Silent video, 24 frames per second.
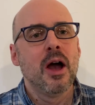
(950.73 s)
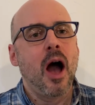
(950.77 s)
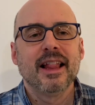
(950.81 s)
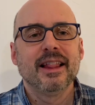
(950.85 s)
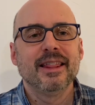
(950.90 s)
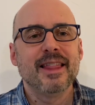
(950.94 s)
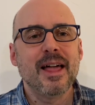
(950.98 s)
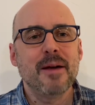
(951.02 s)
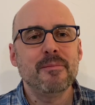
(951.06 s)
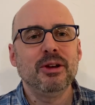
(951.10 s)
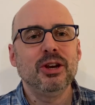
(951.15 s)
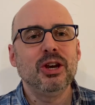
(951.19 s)

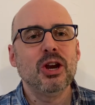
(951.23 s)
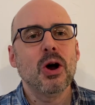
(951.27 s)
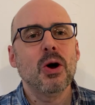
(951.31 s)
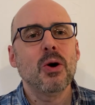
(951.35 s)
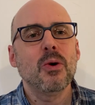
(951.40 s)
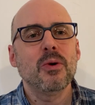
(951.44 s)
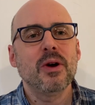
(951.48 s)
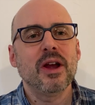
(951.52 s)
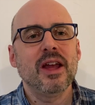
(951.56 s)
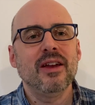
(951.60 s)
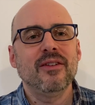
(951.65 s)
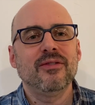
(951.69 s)
Let me know
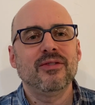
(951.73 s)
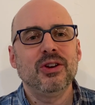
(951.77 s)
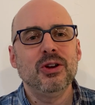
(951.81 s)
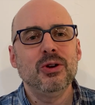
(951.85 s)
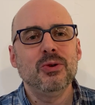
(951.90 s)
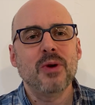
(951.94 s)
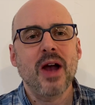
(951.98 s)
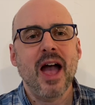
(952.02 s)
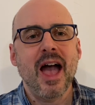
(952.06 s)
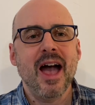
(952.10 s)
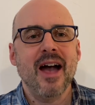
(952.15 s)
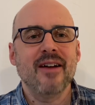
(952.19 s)
if you
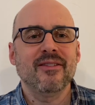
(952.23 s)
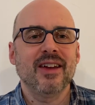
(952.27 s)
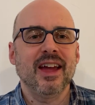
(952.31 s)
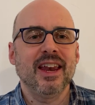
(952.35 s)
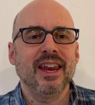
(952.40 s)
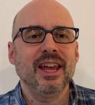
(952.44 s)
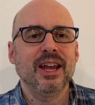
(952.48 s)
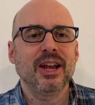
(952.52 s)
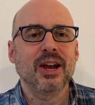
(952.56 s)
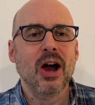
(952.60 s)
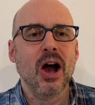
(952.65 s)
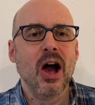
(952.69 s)
have
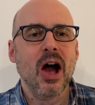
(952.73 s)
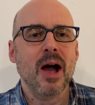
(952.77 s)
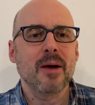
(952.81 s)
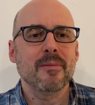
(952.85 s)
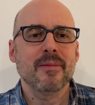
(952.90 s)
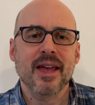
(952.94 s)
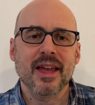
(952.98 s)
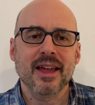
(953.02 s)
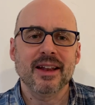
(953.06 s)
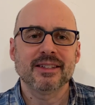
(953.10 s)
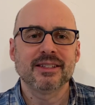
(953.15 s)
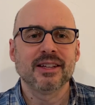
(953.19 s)
any
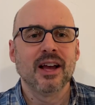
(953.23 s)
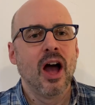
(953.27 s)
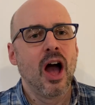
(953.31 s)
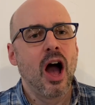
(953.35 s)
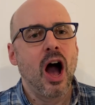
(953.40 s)
comments.